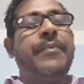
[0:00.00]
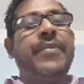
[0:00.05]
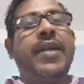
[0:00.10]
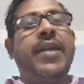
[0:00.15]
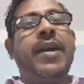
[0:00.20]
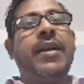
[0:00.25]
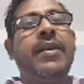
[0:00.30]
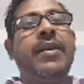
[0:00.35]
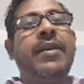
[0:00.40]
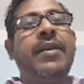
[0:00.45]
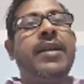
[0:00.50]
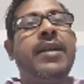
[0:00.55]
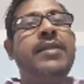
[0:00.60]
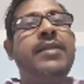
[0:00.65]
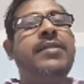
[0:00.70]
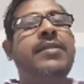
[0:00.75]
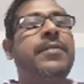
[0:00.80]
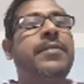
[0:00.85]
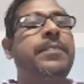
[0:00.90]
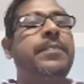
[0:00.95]
hundreds
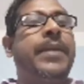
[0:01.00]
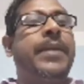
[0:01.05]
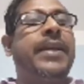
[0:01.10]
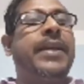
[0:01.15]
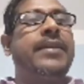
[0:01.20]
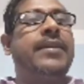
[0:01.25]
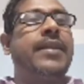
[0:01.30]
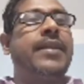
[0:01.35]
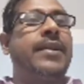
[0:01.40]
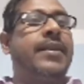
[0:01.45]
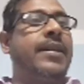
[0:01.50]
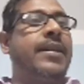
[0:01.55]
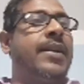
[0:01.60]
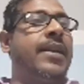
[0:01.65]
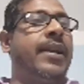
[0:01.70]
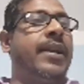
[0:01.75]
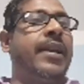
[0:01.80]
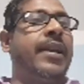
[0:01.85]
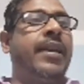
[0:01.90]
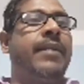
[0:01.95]
of peaks are there
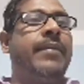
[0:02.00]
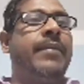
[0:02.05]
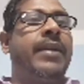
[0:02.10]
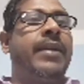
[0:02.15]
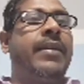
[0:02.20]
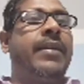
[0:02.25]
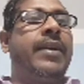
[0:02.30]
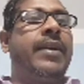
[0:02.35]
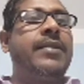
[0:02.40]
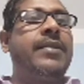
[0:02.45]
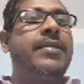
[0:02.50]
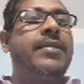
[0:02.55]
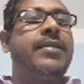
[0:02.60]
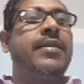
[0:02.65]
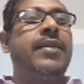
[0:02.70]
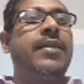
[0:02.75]
in Himalayas